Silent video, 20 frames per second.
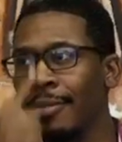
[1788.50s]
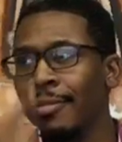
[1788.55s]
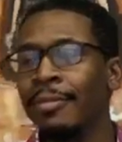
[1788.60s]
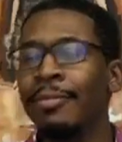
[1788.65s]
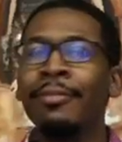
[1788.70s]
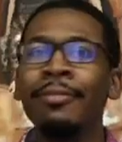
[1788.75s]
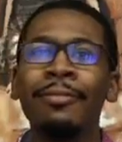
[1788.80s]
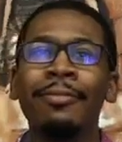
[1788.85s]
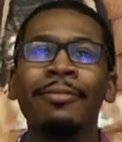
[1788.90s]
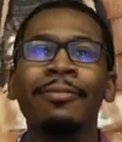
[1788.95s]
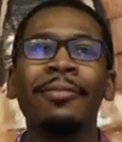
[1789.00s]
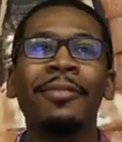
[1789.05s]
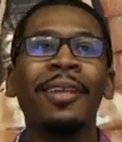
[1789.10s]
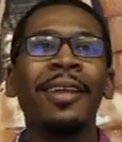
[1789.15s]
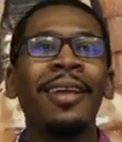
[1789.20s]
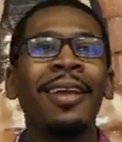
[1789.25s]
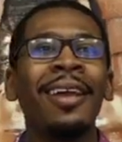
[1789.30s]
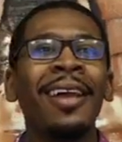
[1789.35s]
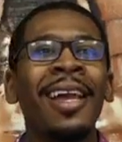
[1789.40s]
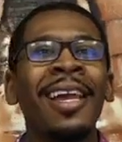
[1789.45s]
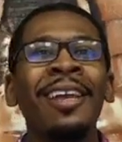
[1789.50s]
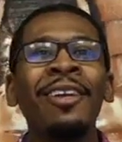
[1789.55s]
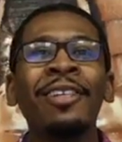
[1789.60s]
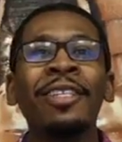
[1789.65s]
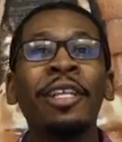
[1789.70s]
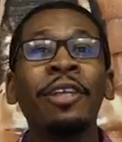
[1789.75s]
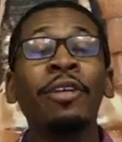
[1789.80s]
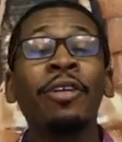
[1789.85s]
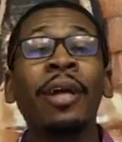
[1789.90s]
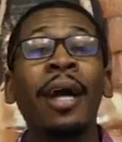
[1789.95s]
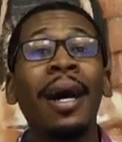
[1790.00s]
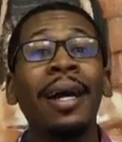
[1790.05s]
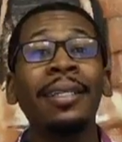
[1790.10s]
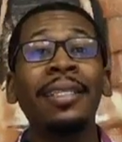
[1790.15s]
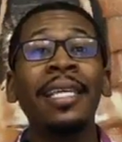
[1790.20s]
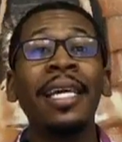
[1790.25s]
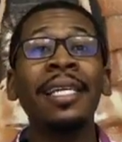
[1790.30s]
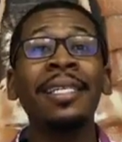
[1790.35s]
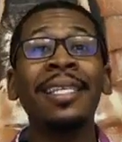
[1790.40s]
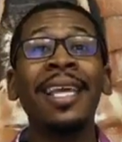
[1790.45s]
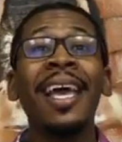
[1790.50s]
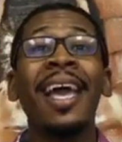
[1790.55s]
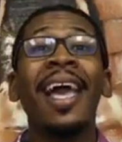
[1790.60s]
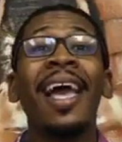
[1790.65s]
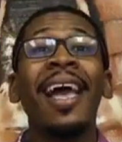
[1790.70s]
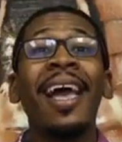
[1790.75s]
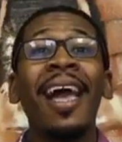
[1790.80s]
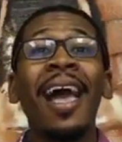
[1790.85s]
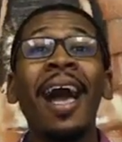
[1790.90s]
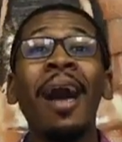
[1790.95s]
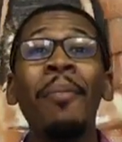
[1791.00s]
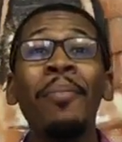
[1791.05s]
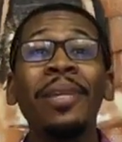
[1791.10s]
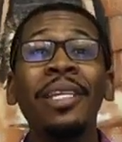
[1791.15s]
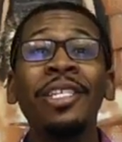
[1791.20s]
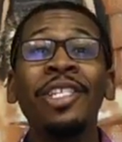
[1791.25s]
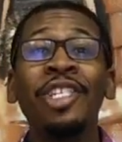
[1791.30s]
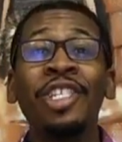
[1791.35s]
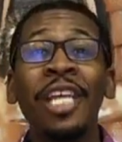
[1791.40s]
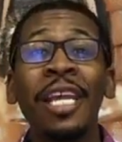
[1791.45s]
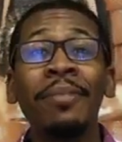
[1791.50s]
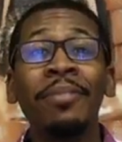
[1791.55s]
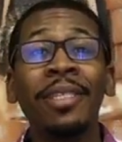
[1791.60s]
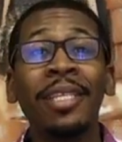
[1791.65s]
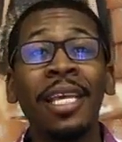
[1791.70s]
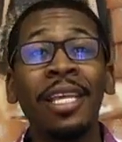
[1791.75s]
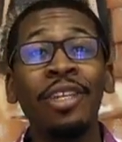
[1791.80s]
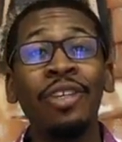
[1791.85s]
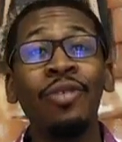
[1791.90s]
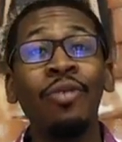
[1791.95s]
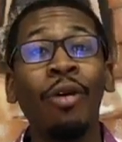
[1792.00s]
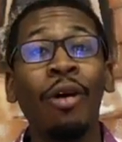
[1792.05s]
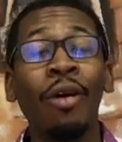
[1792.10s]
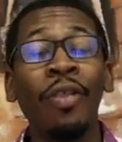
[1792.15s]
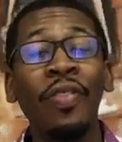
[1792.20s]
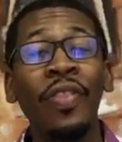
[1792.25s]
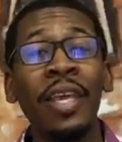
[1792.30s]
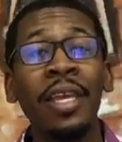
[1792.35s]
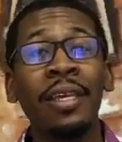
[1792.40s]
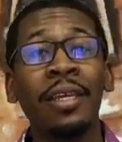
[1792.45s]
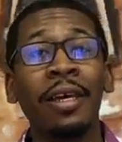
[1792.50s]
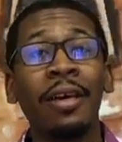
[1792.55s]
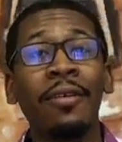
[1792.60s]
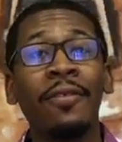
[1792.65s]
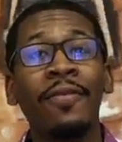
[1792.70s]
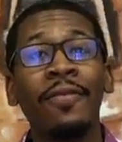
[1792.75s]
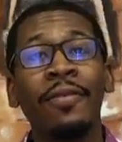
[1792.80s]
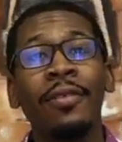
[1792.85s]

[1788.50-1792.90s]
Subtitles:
Here's a little contest. How many shapes can you all think of?